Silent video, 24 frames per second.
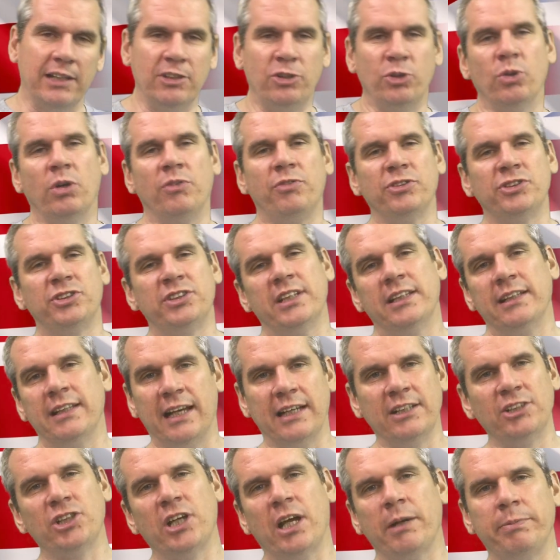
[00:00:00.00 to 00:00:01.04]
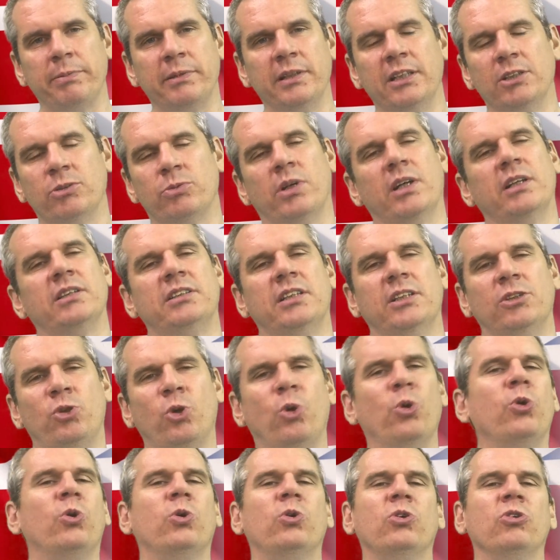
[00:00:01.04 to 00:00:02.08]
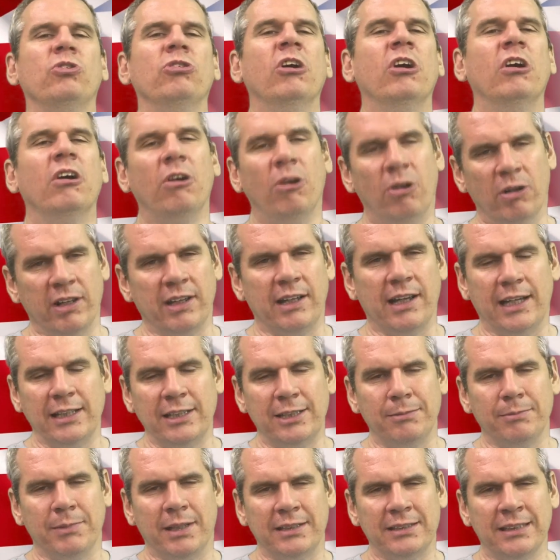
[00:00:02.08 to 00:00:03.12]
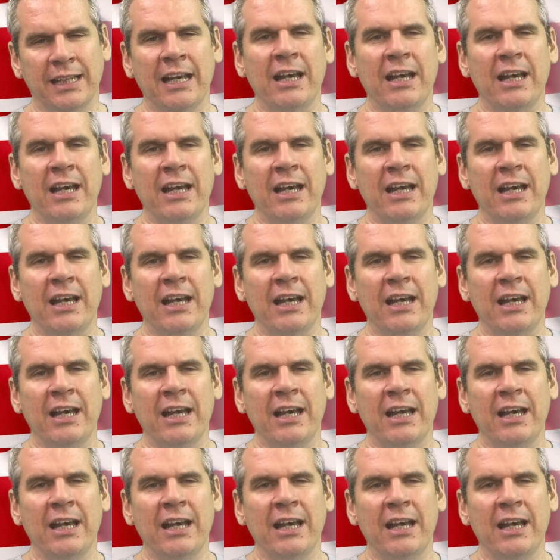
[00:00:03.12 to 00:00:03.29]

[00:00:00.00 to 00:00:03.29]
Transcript: I do often say that in Japanese, where I say Toroku onegaishimasu.